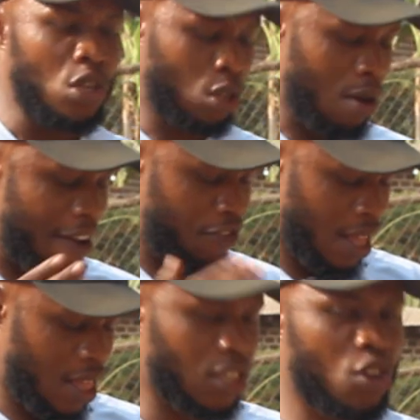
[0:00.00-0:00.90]
So
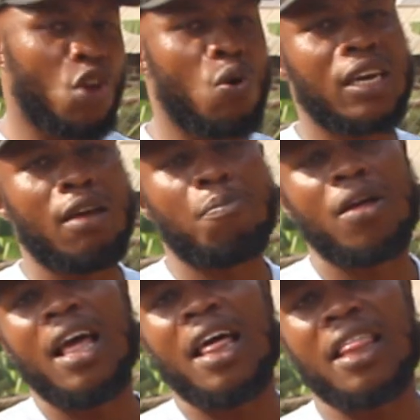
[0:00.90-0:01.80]
after this
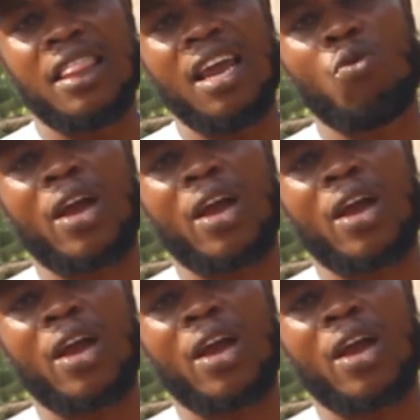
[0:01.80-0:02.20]
duodip, then